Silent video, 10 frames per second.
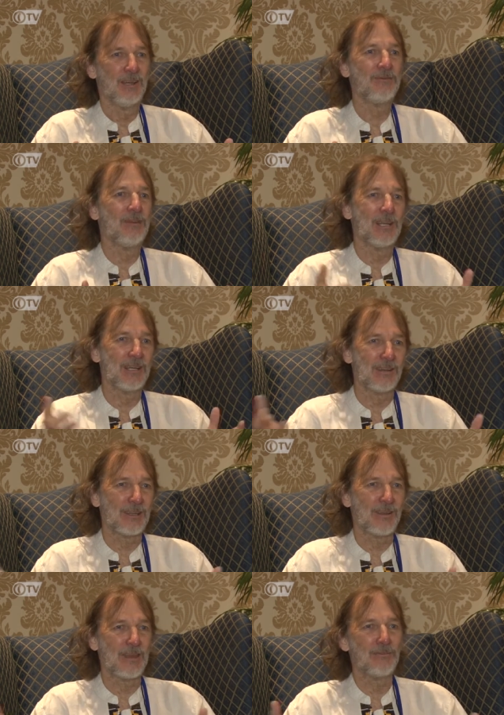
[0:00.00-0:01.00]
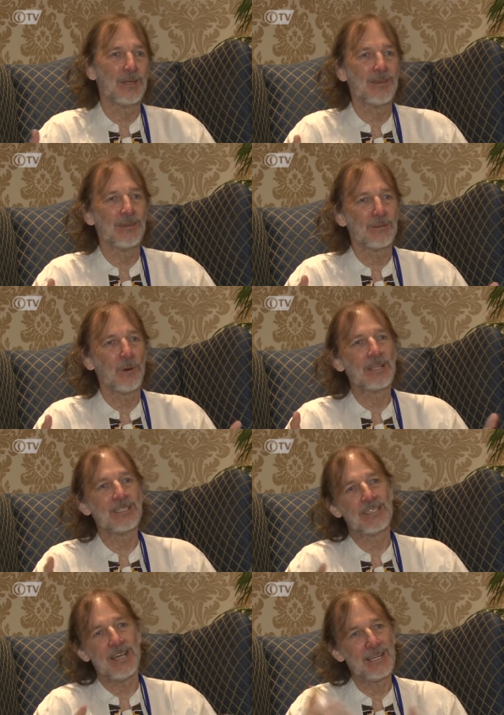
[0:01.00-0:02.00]
feeling that they've been the
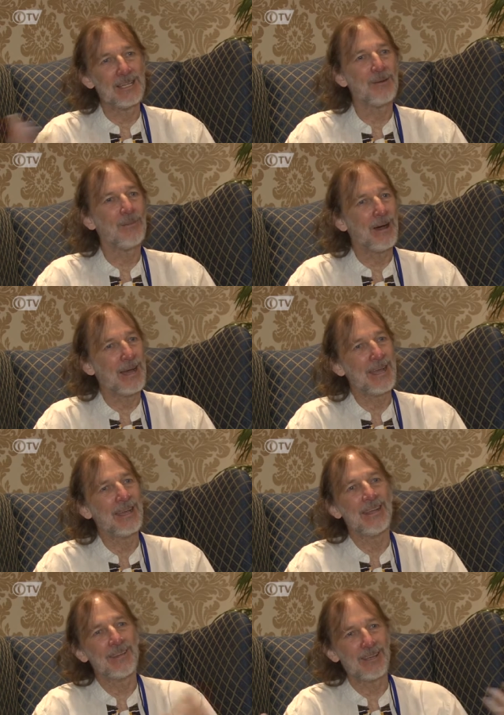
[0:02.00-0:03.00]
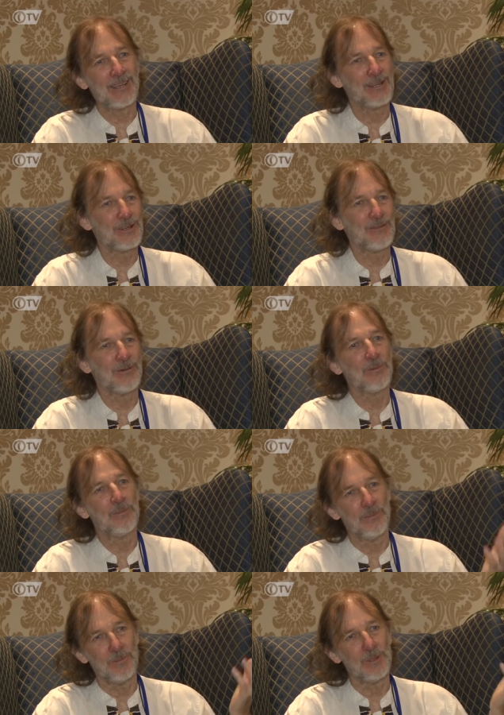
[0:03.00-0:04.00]
ones done in by another country for
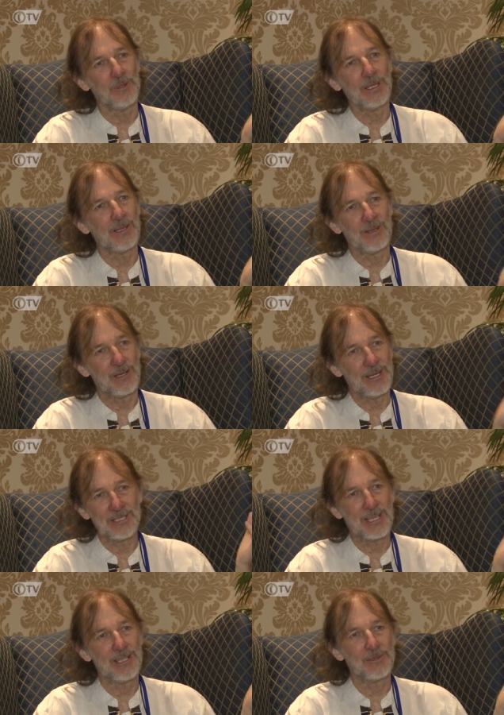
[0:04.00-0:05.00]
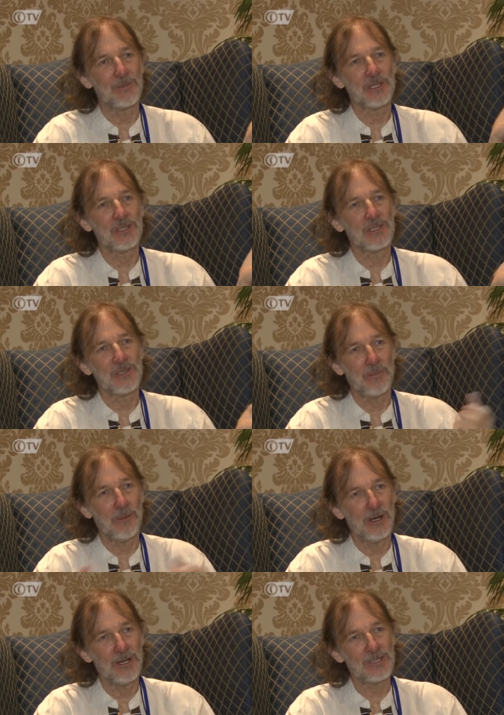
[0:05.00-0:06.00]
doing greenhouse gas emissions in the
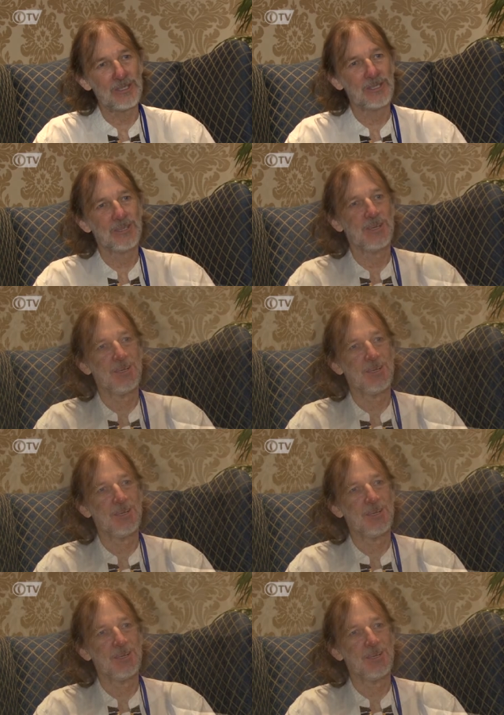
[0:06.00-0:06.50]
past.